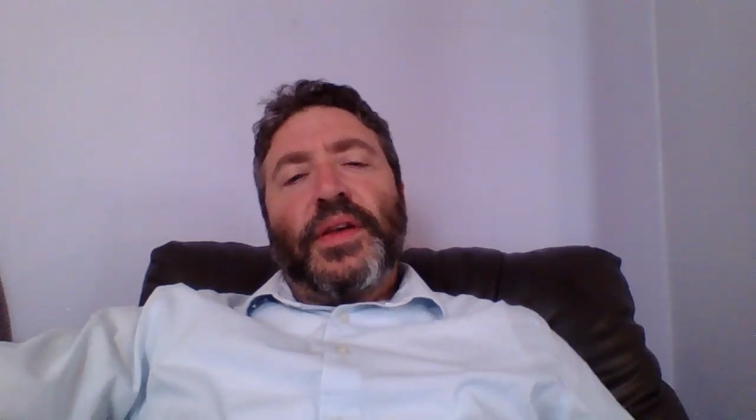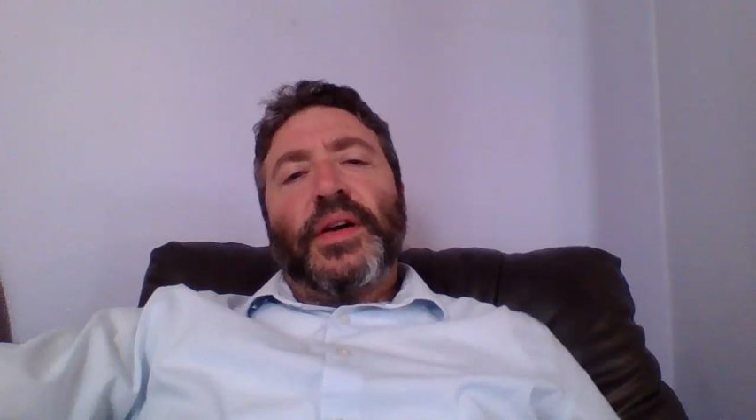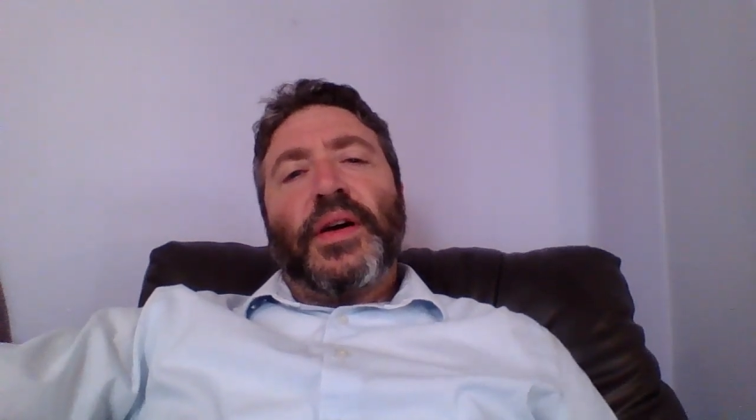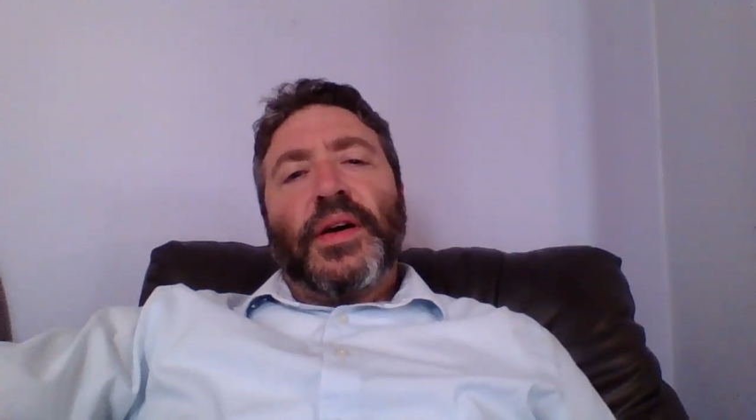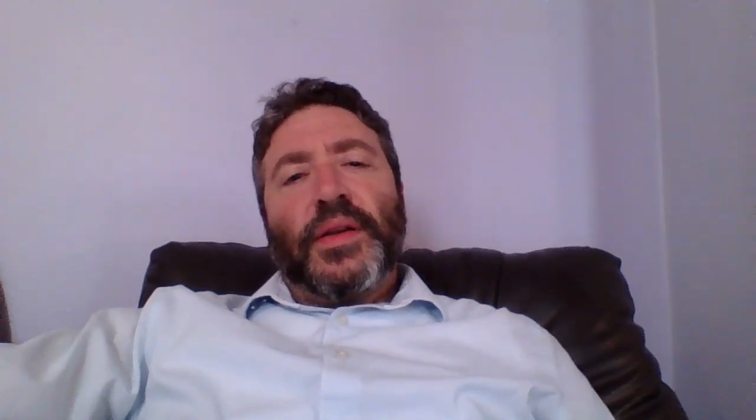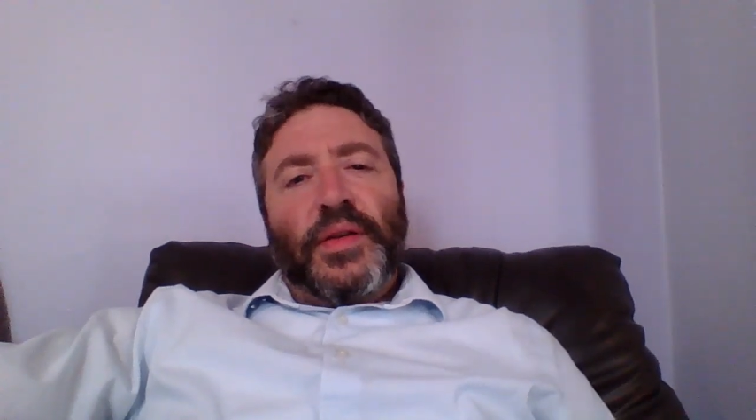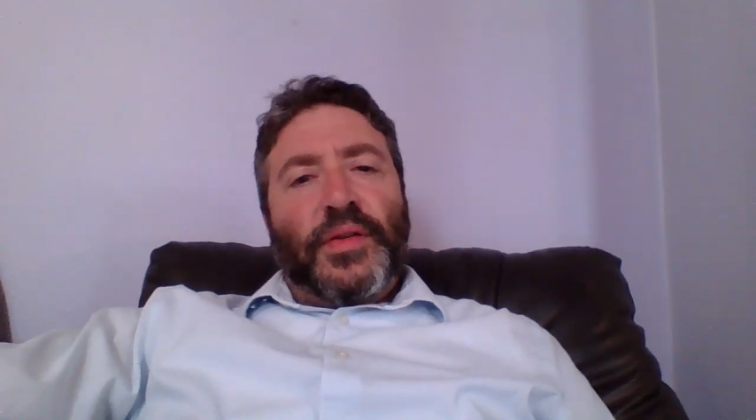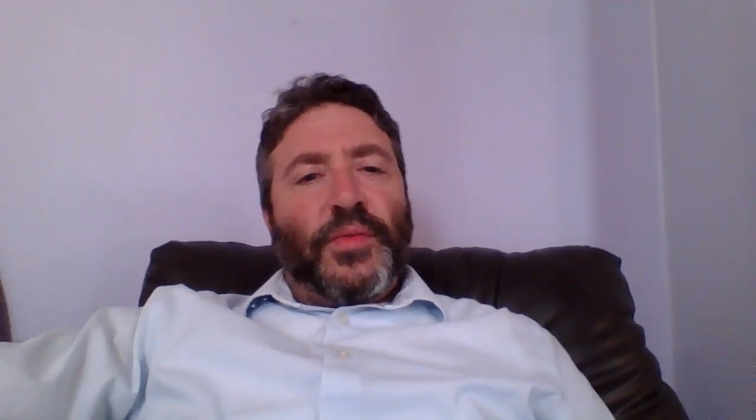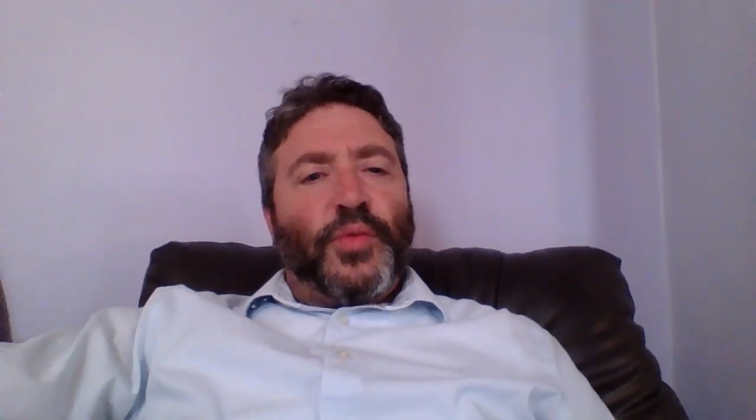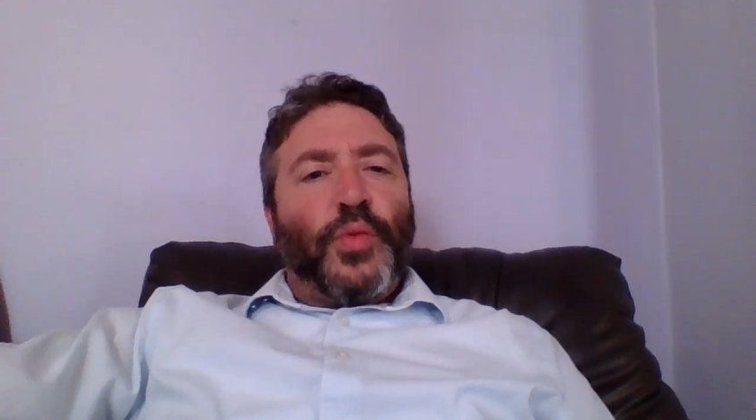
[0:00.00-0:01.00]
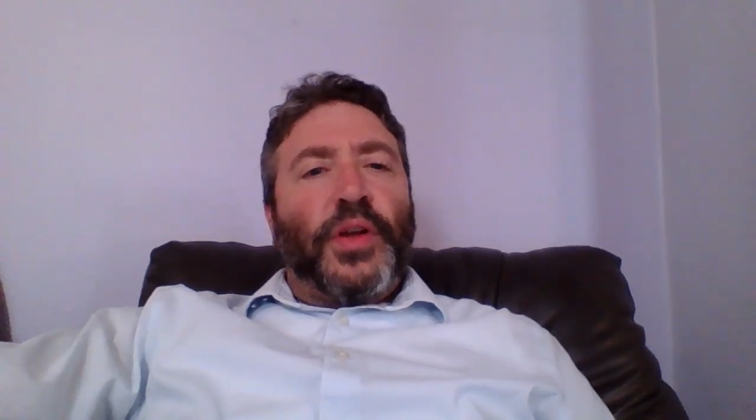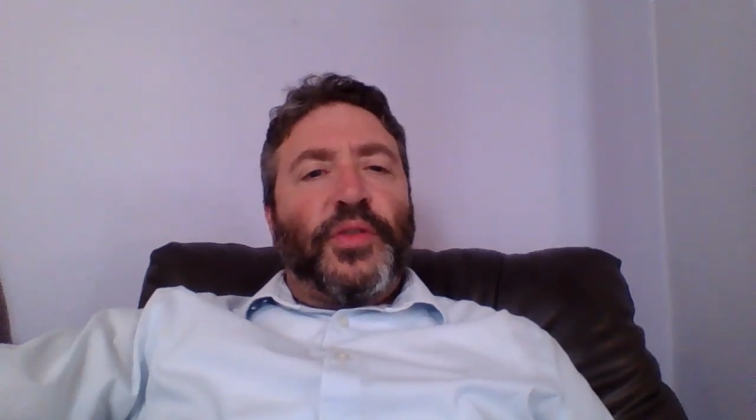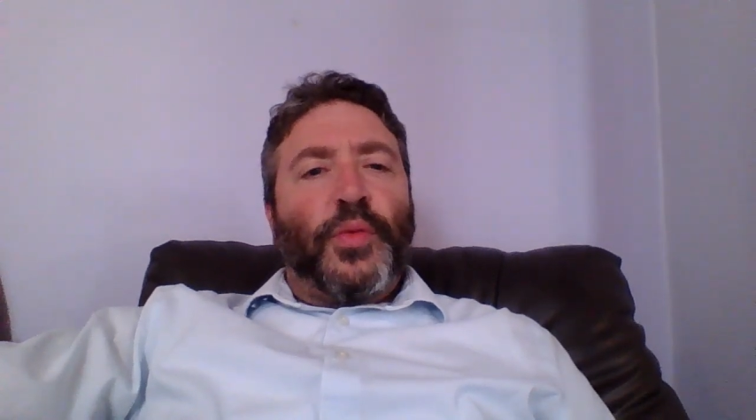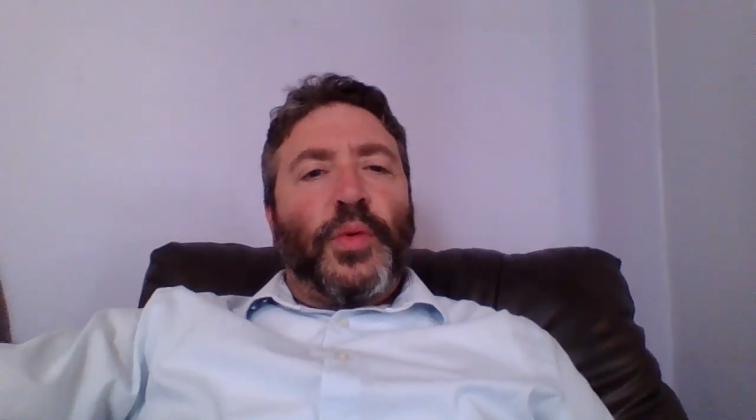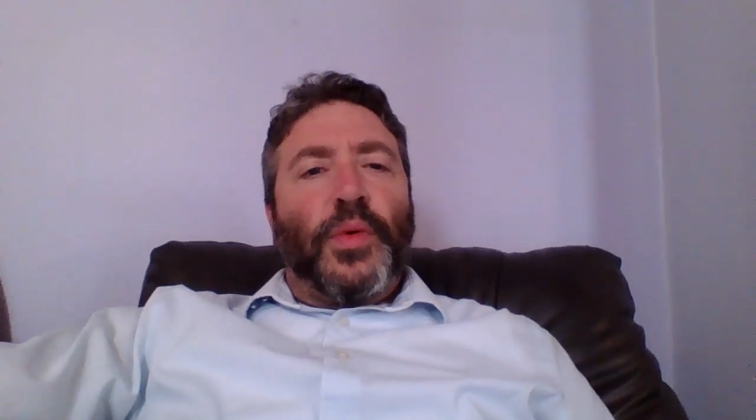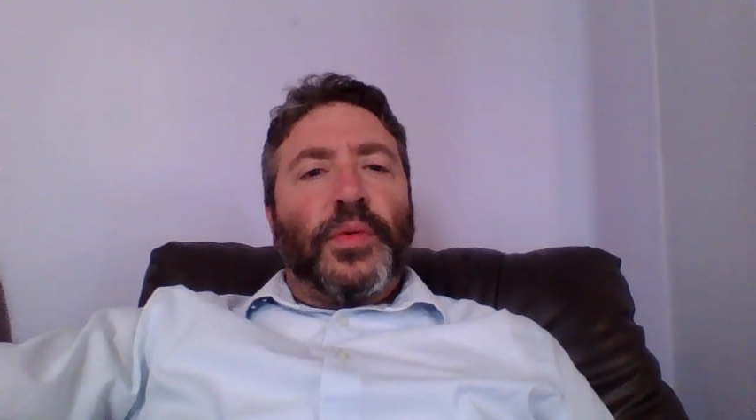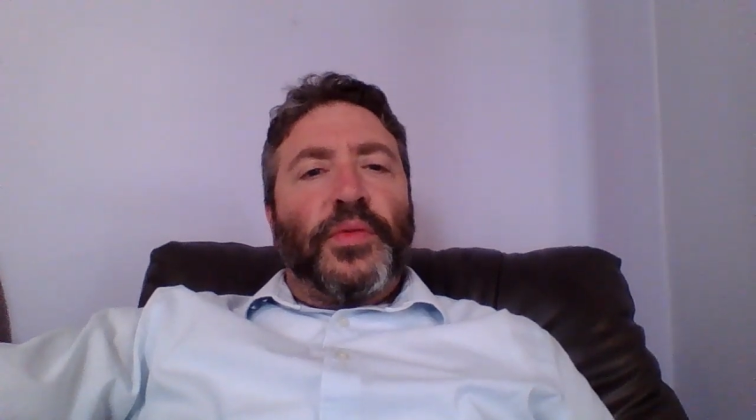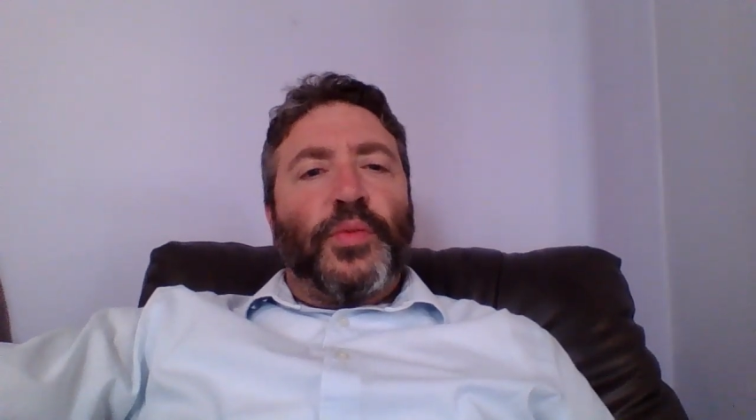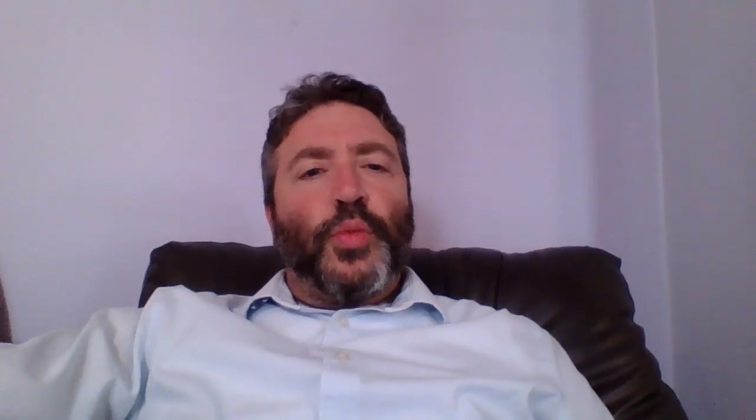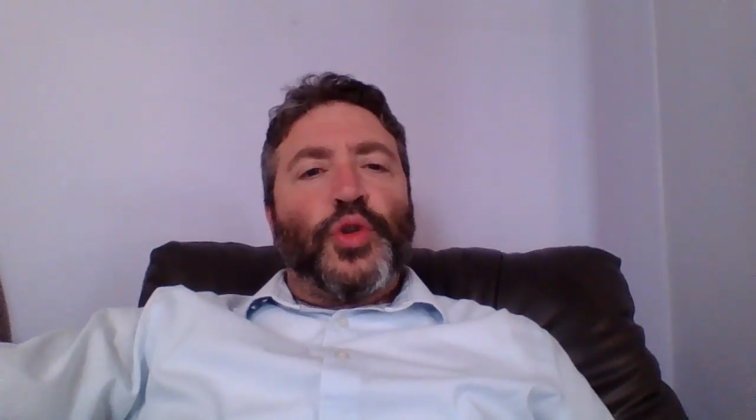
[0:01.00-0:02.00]
Uh, want
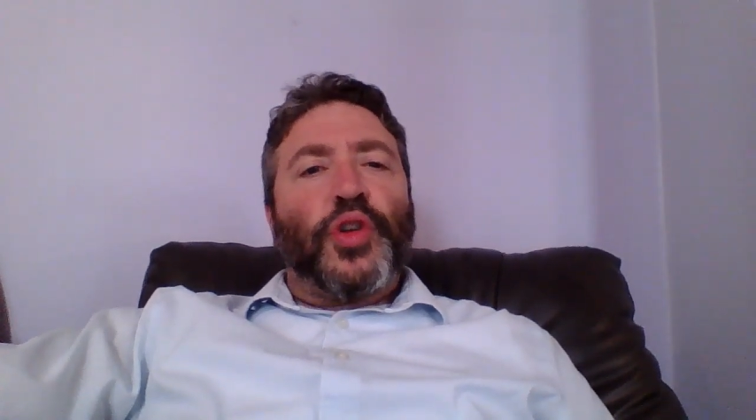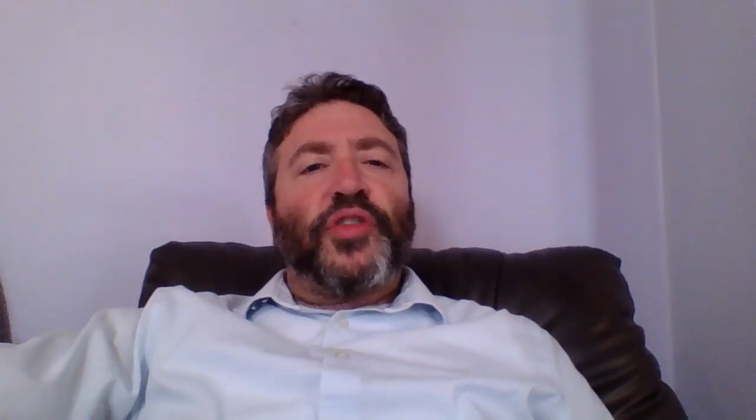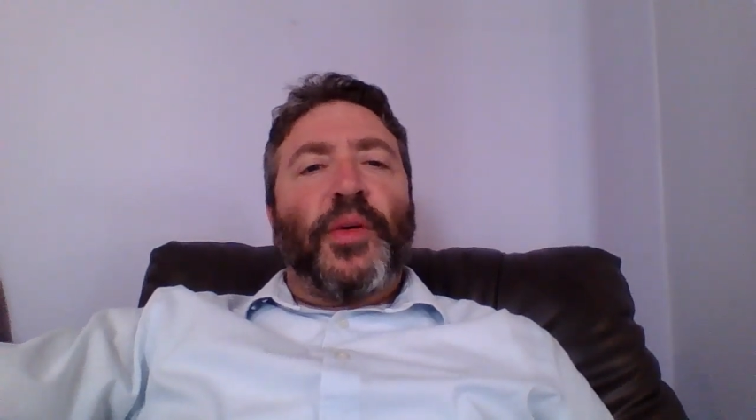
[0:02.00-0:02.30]
should